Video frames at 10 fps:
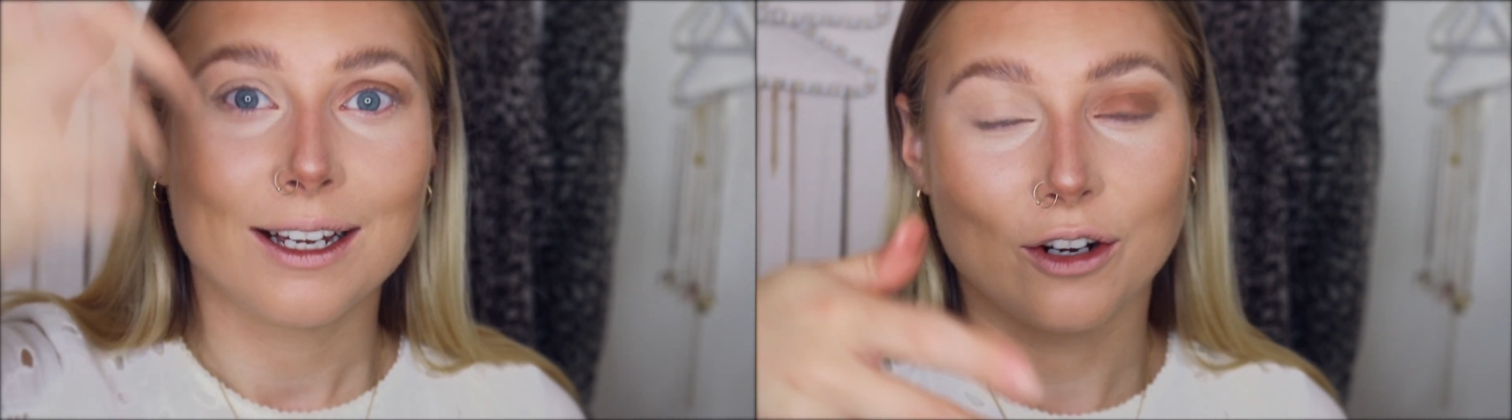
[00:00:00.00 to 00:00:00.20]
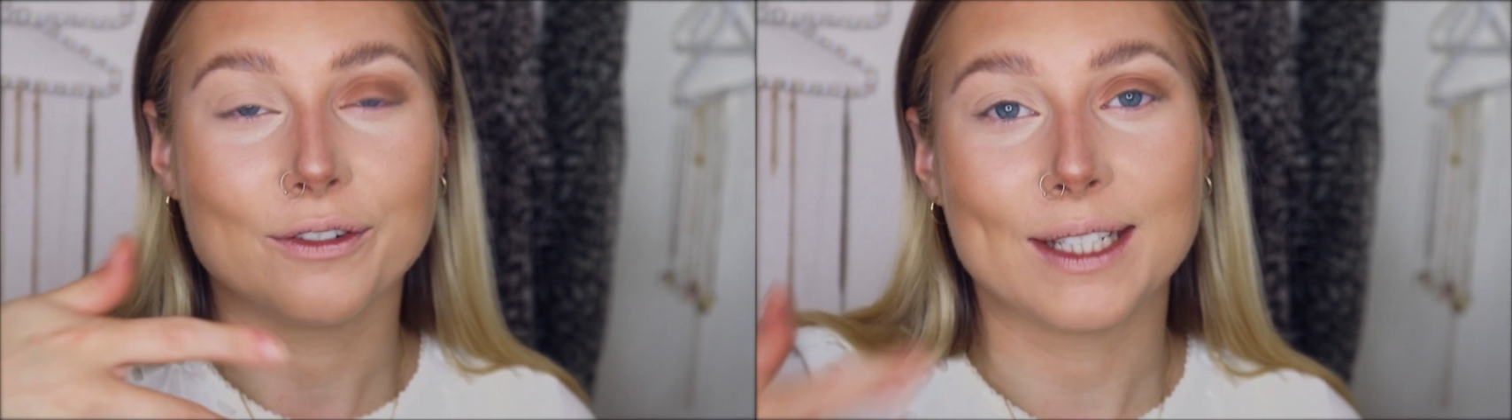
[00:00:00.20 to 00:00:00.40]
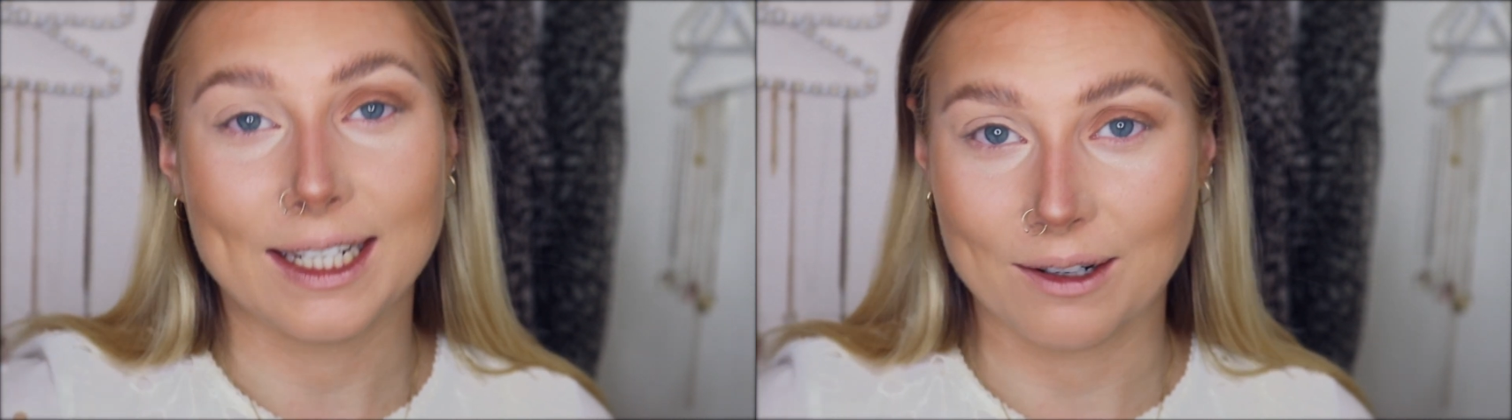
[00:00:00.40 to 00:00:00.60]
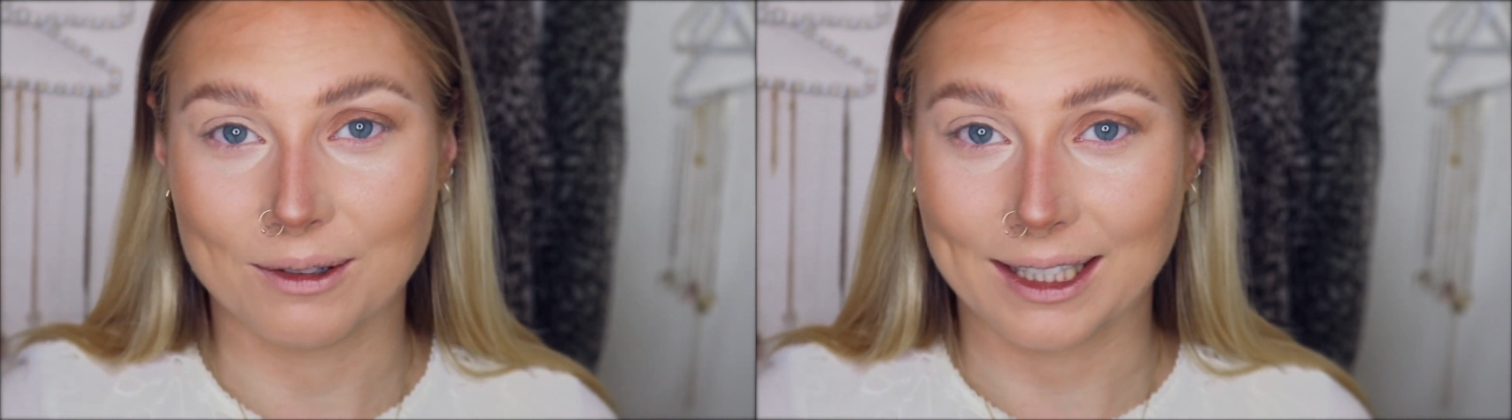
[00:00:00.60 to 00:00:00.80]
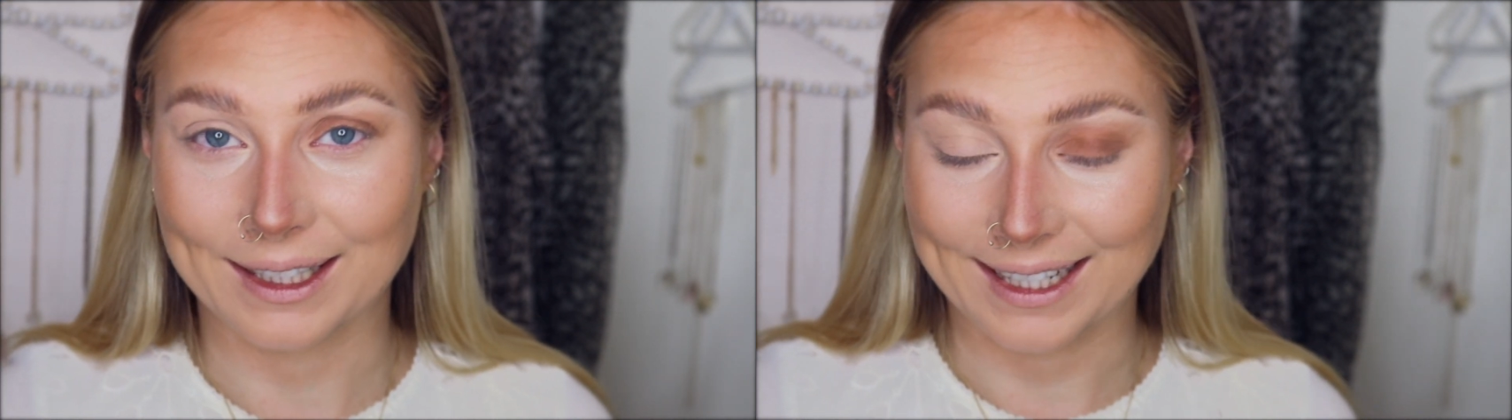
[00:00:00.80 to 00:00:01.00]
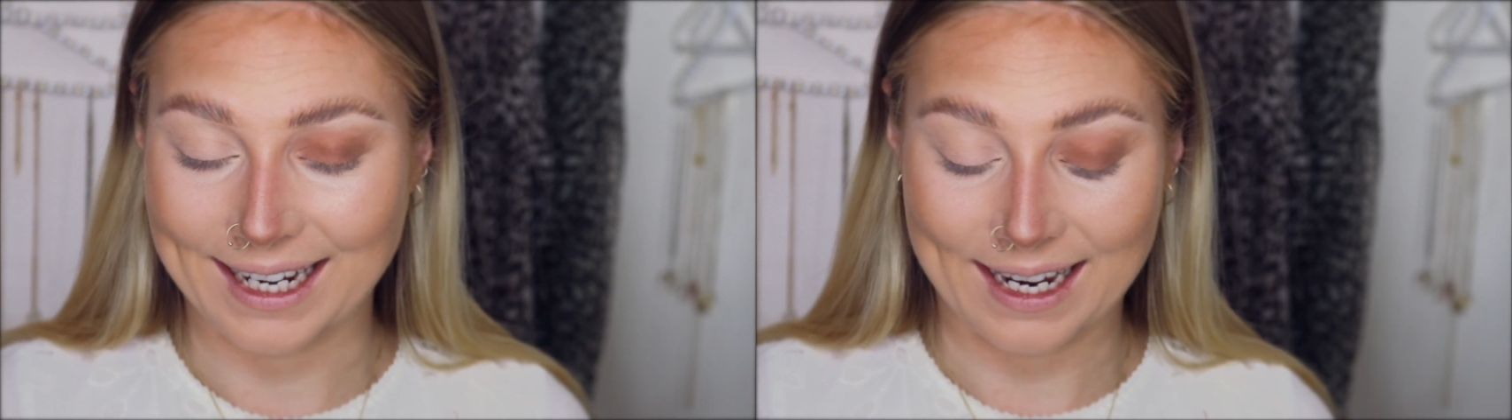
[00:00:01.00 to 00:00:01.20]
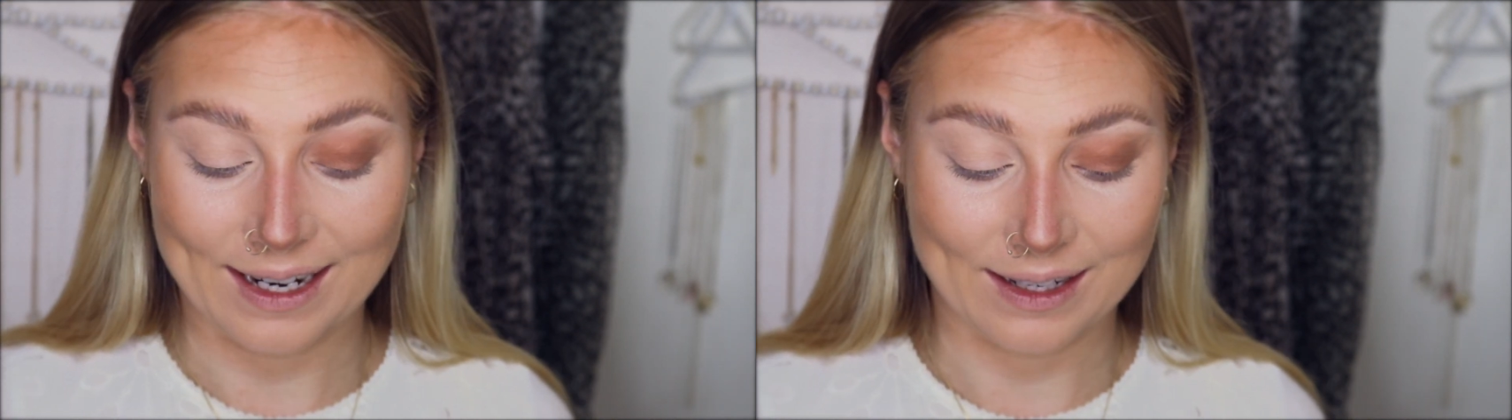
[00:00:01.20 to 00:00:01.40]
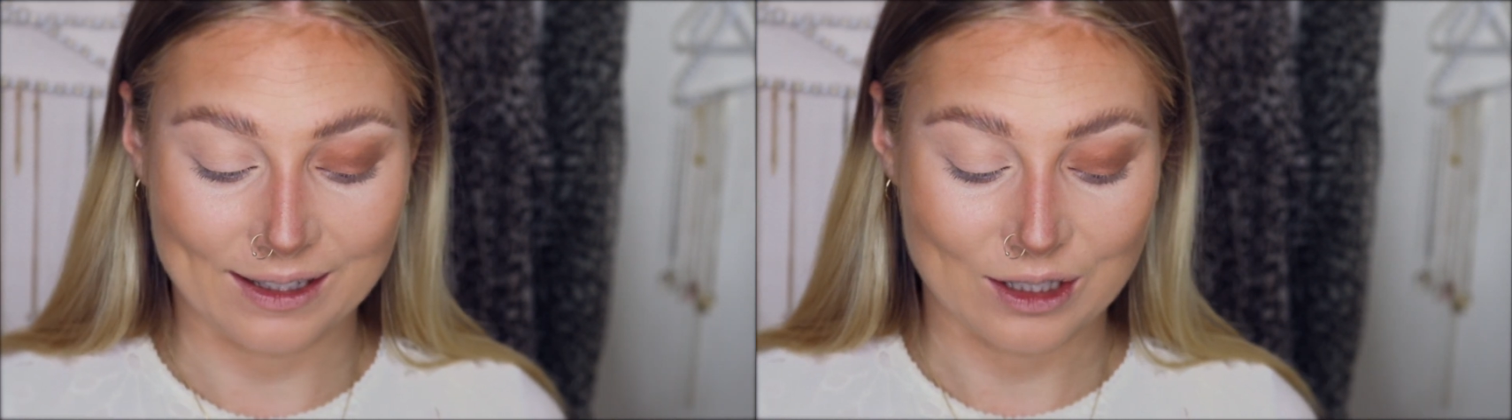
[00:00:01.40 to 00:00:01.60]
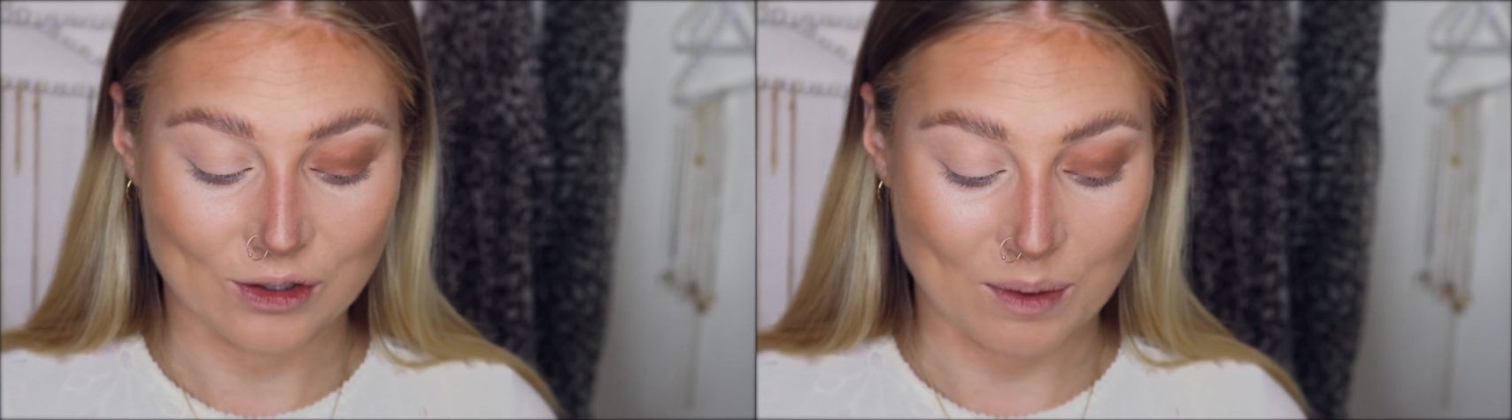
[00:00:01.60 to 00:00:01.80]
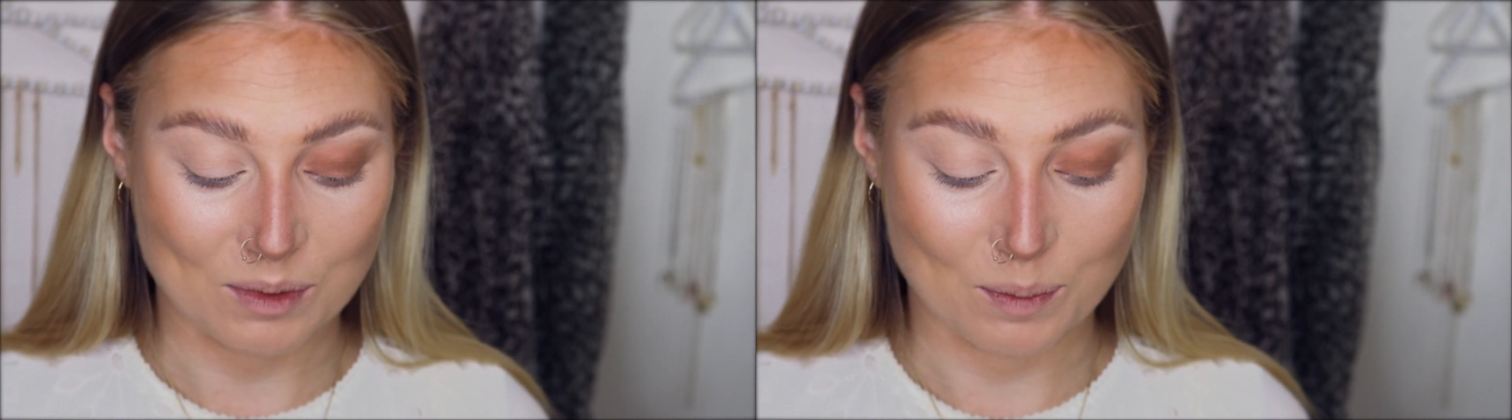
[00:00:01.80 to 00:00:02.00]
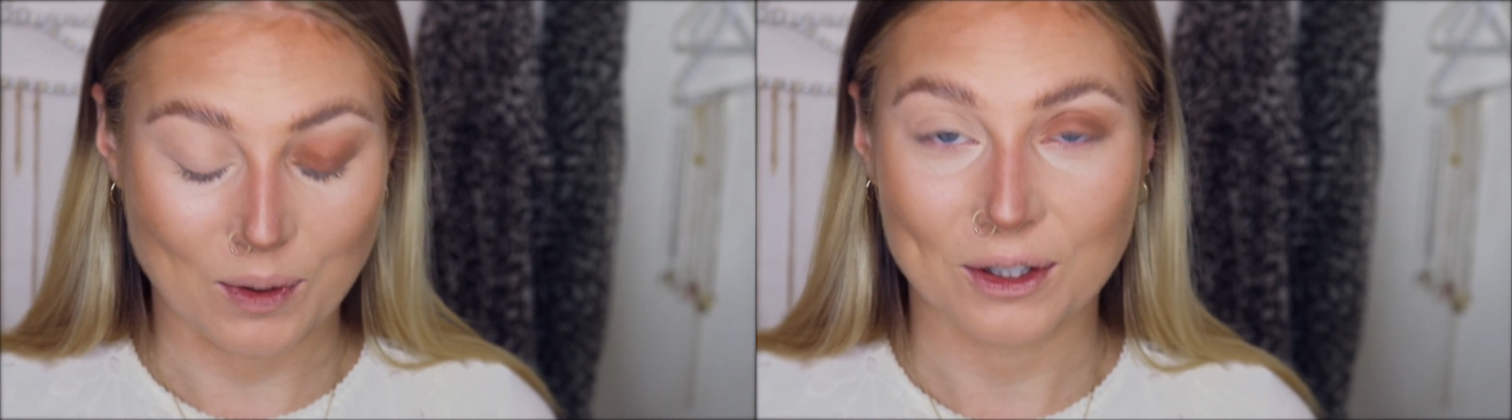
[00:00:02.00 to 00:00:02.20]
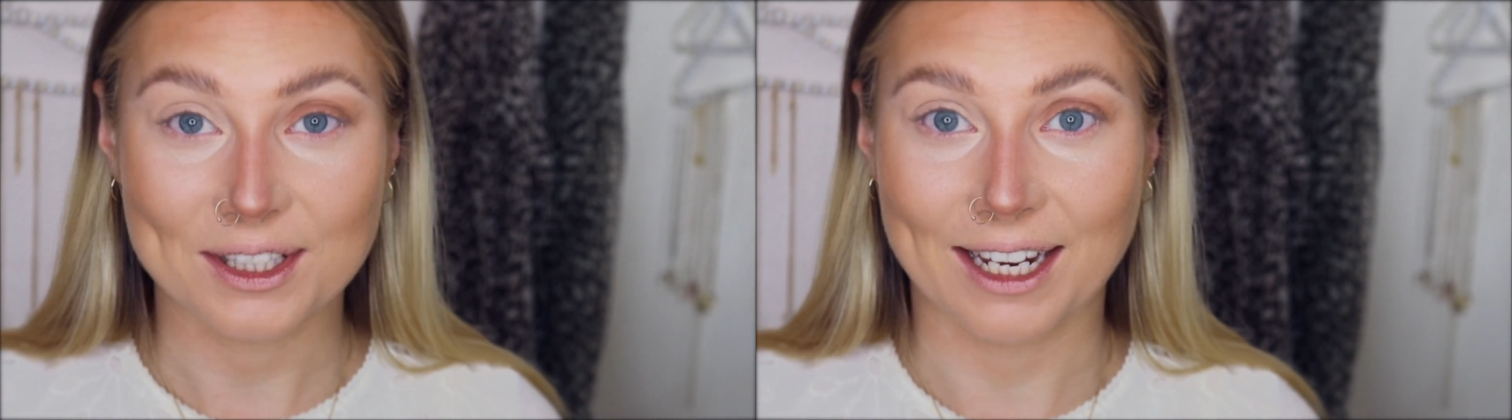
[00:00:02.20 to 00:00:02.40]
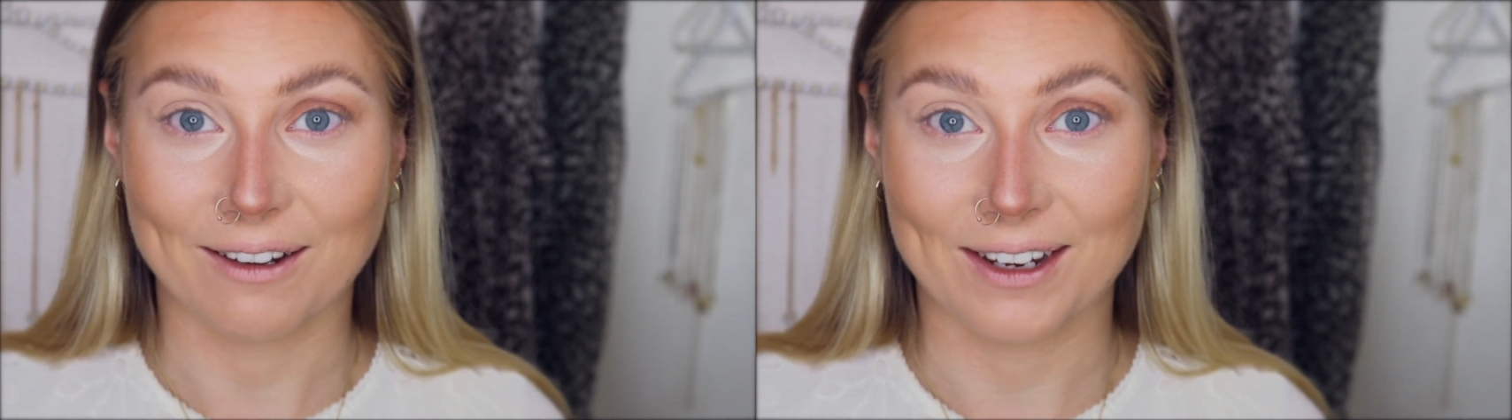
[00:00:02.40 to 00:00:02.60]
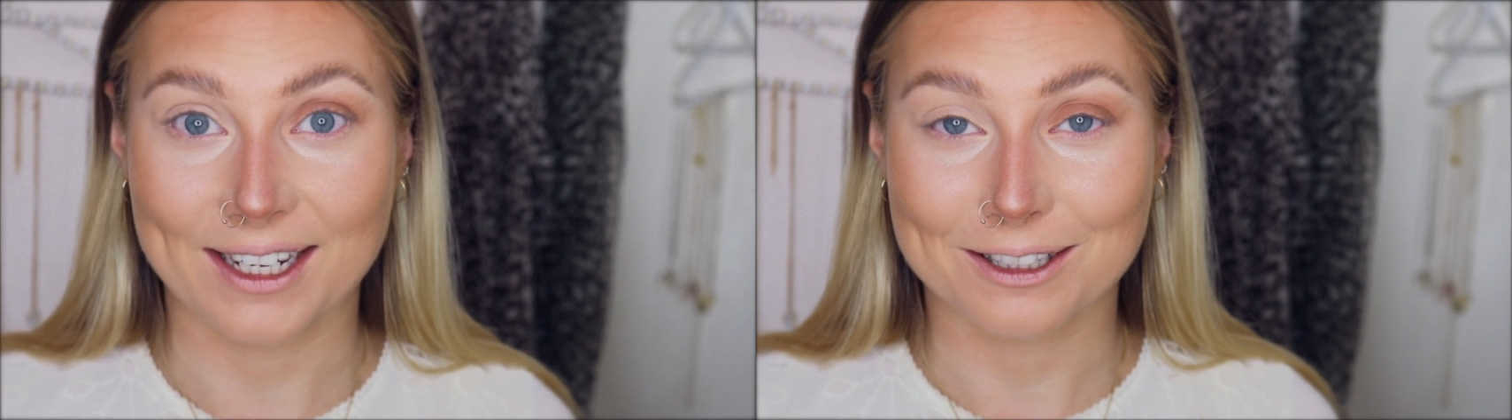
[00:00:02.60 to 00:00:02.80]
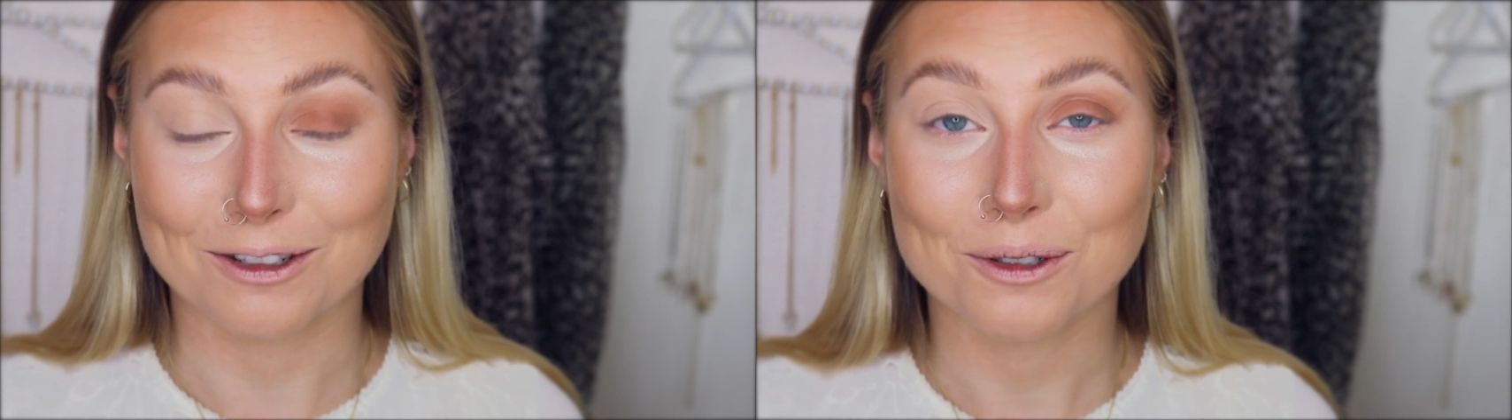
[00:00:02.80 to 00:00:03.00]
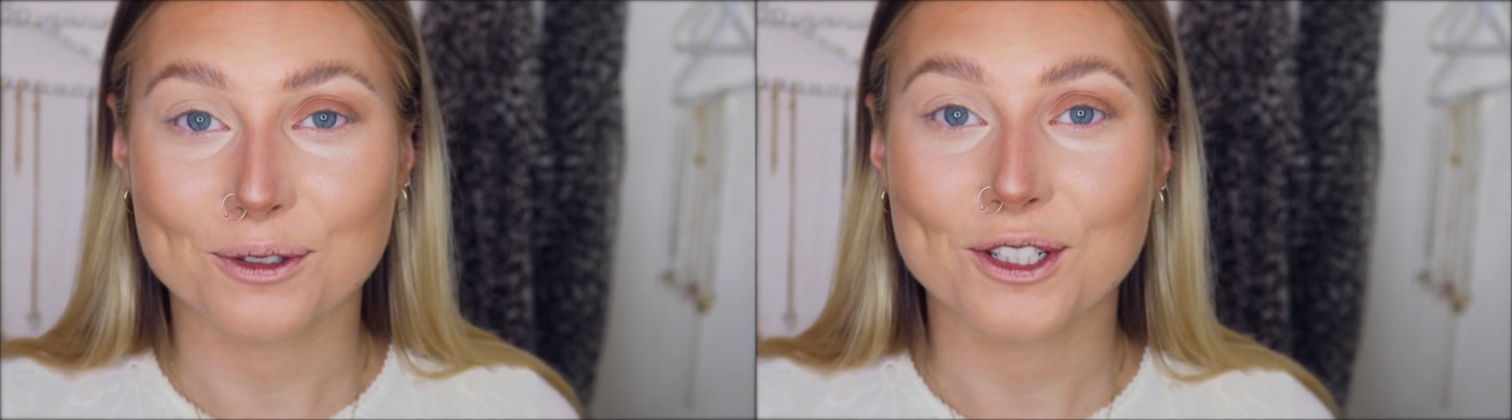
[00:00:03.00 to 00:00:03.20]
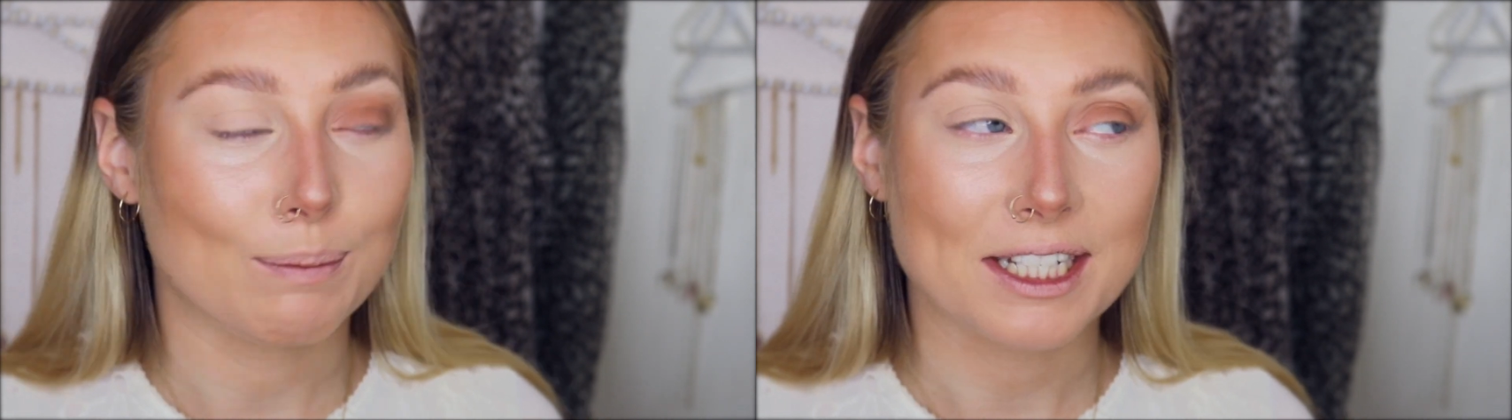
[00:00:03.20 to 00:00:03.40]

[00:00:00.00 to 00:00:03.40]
Obviously, I will link it in the description box if it is launched.